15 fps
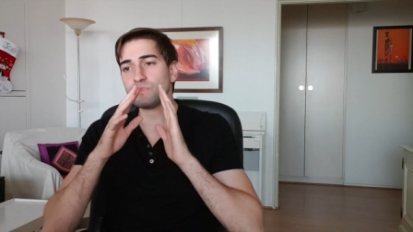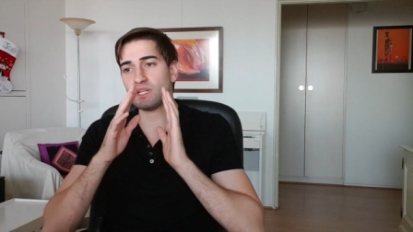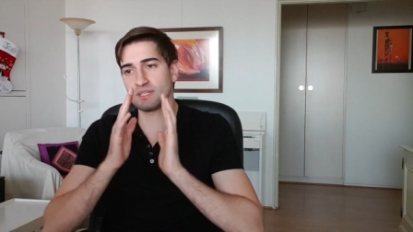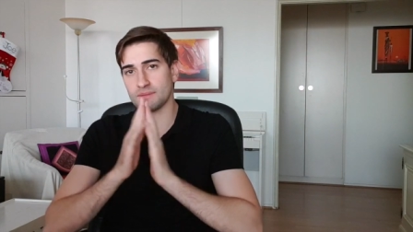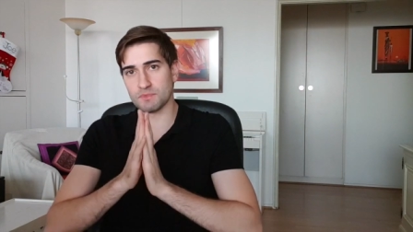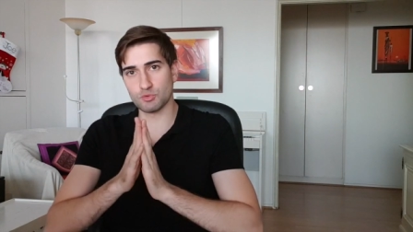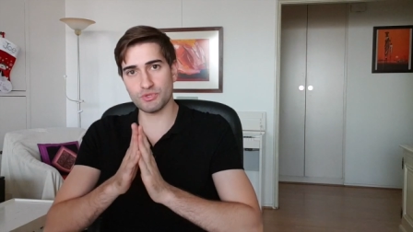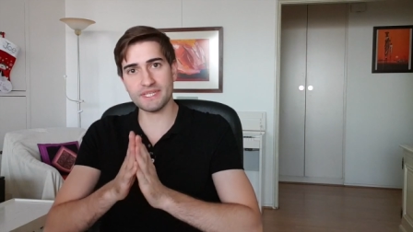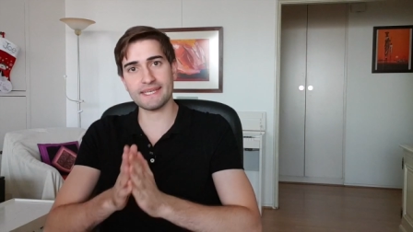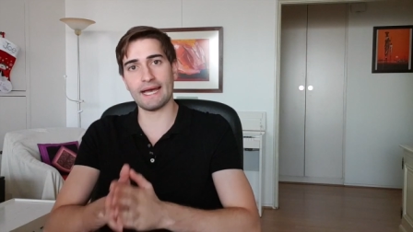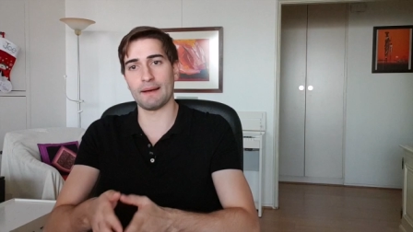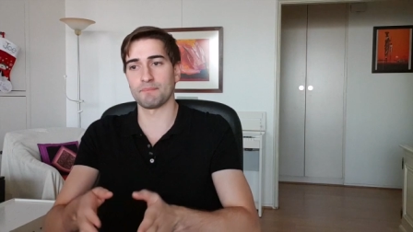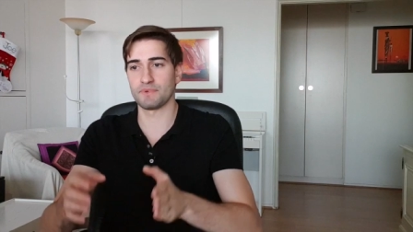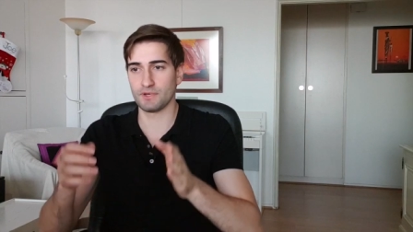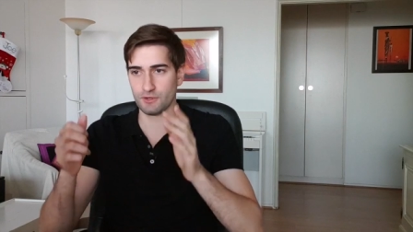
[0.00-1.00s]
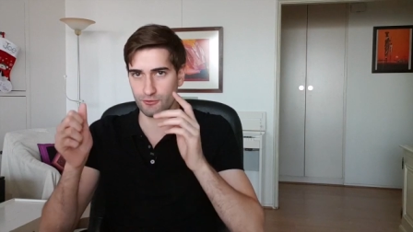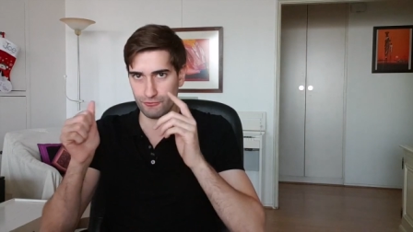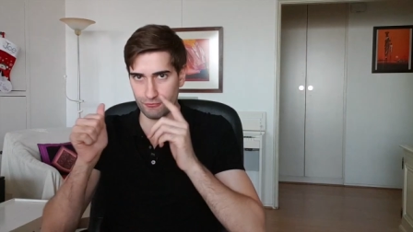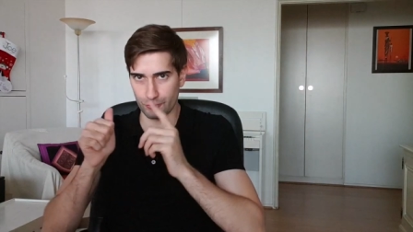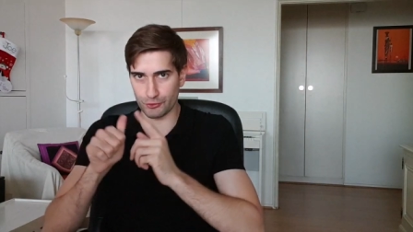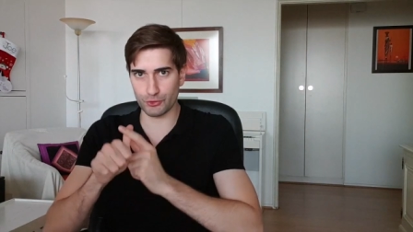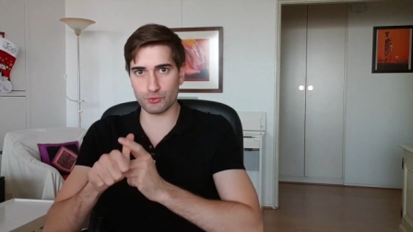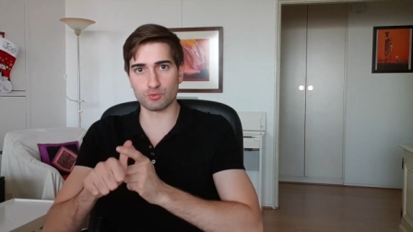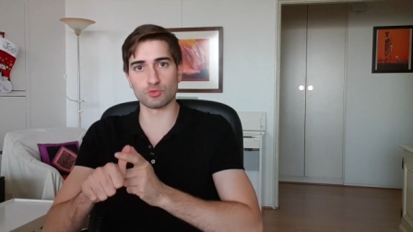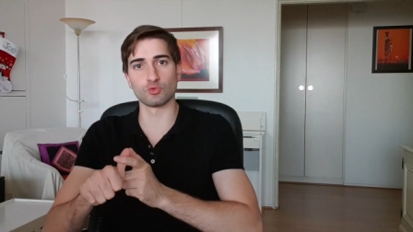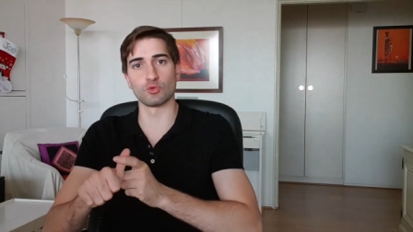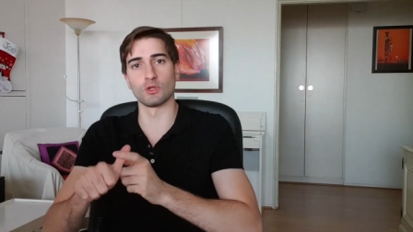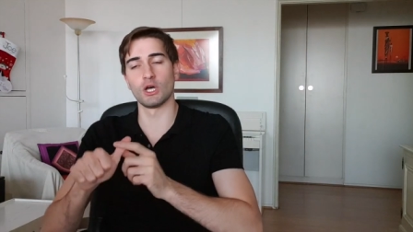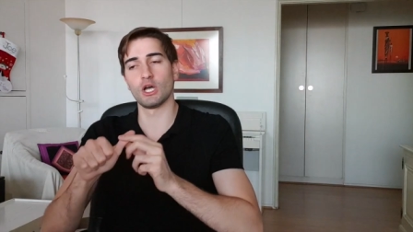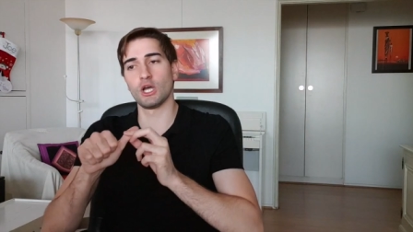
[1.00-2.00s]
Let me recap. First
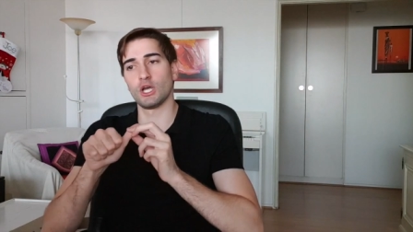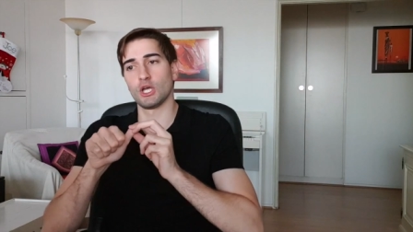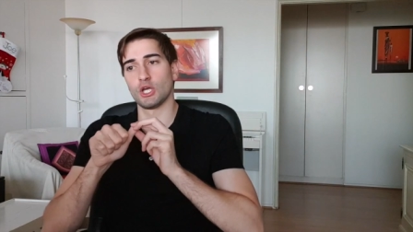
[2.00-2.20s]
rule,